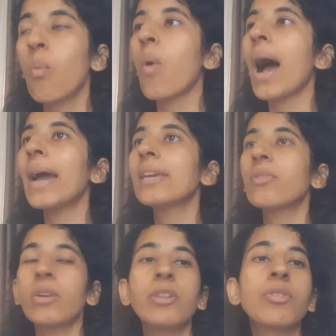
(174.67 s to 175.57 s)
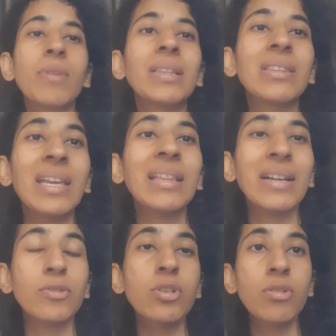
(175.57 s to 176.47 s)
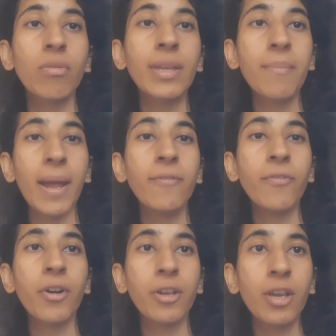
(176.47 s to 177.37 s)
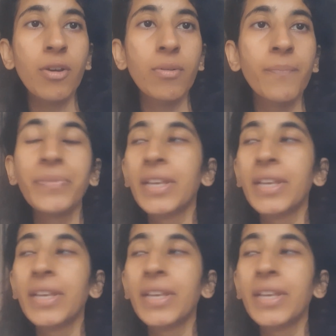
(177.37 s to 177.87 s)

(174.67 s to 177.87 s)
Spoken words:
Why you are not doing the thing that is truly meant for you.